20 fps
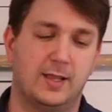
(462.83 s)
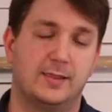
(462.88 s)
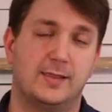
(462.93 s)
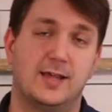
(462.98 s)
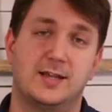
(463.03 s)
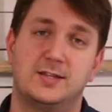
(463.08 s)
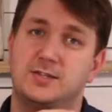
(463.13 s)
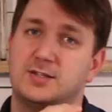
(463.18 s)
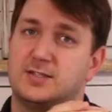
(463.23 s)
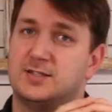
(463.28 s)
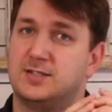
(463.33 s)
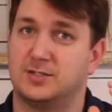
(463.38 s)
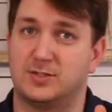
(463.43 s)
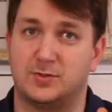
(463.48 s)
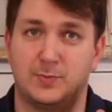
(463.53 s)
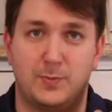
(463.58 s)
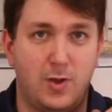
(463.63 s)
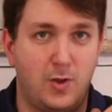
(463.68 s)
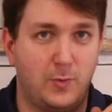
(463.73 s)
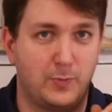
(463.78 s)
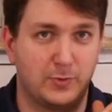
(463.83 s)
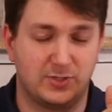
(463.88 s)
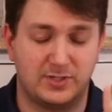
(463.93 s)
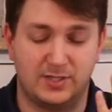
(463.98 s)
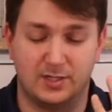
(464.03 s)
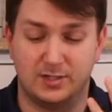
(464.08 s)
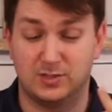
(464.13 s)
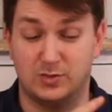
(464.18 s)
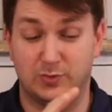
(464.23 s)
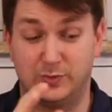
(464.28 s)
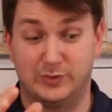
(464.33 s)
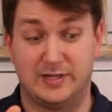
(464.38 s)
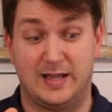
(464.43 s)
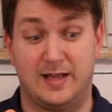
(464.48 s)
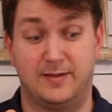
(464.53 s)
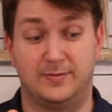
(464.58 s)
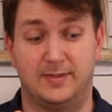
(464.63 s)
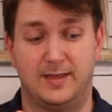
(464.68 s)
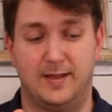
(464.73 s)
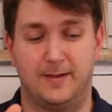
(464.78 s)
That's just a small percentage of us
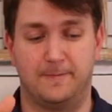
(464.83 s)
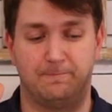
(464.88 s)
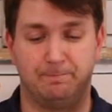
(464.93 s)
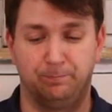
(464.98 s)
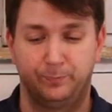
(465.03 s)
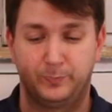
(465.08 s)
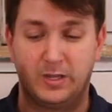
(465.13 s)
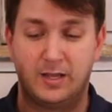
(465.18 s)
out there